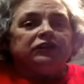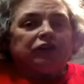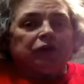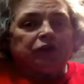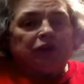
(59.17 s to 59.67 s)

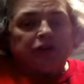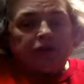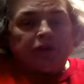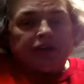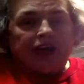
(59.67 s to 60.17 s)
so you
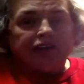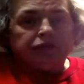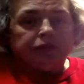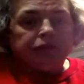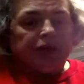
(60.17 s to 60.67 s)

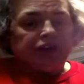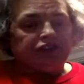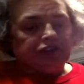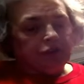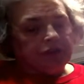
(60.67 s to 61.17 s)
guys be
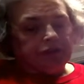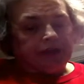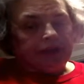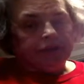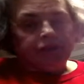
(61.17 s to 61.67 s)
patient with
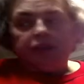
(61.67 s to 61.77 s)
me.